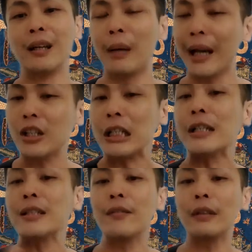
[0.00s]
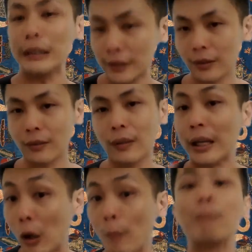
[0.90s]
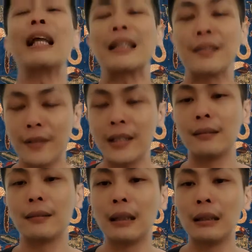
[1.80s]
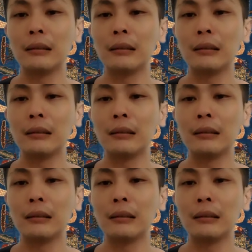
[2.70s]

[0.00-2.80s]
But actually, it's a very sort of like complex field.